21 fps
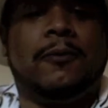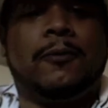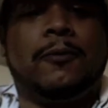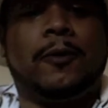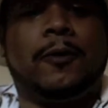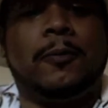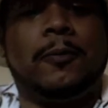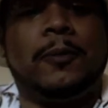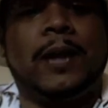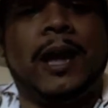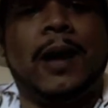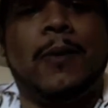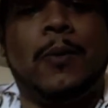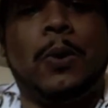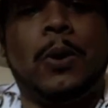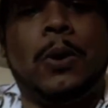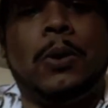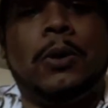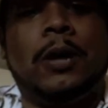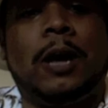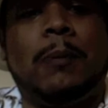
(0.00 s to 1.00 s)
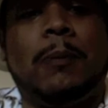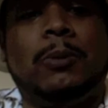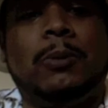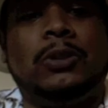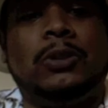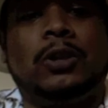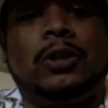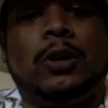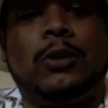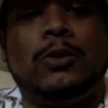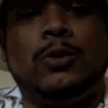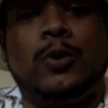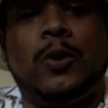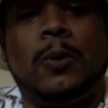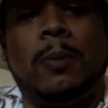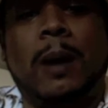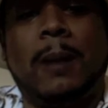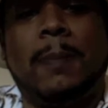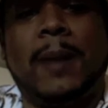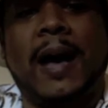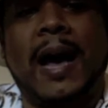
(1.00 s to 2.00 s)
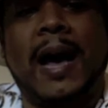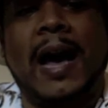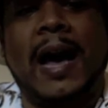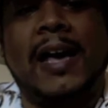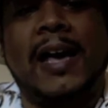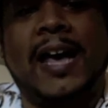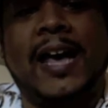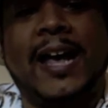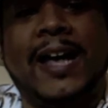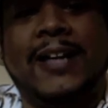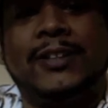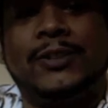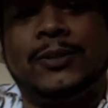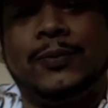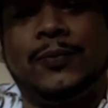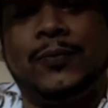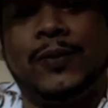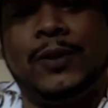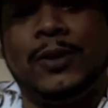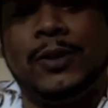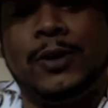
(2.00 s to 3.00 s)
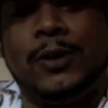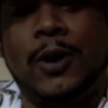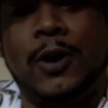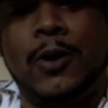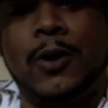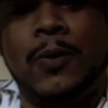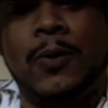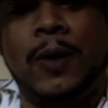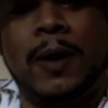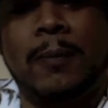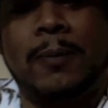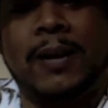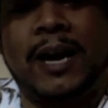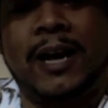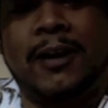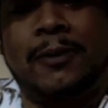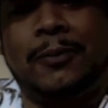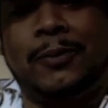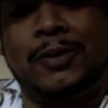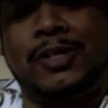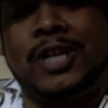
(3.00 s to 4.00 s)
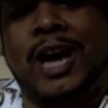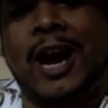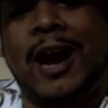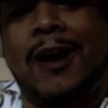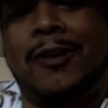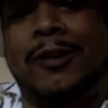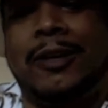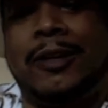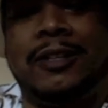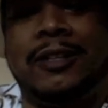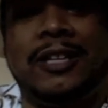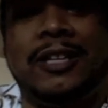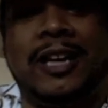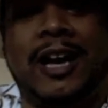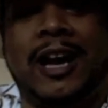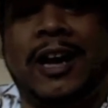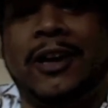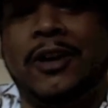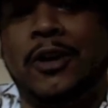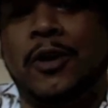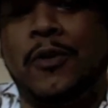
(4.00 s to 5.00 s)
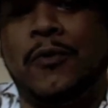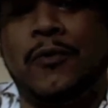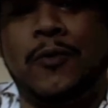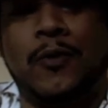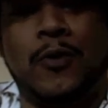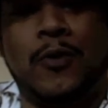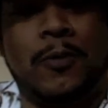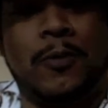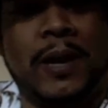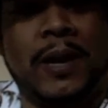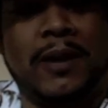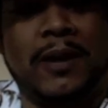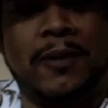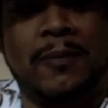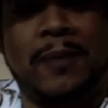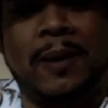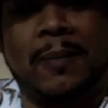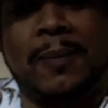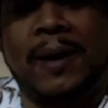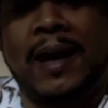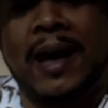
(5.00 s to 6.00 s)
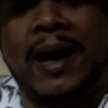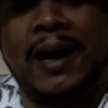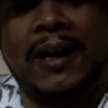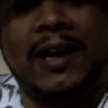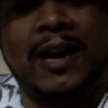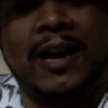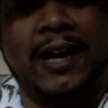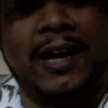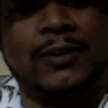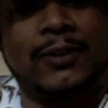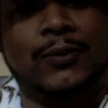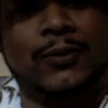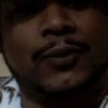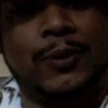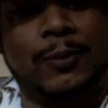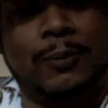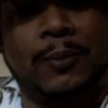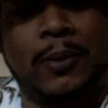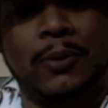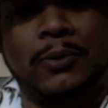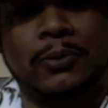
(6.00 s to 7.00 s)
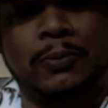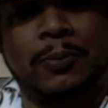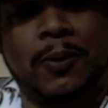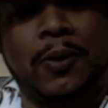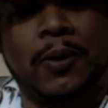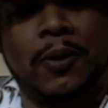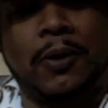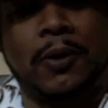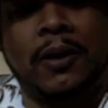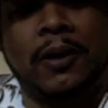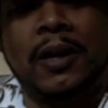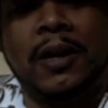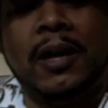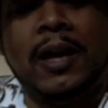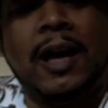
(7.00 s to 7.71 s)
From now on, I'm going to start doing my podcast and video. I'm kind of retiring the audio format of my podcast for the most part.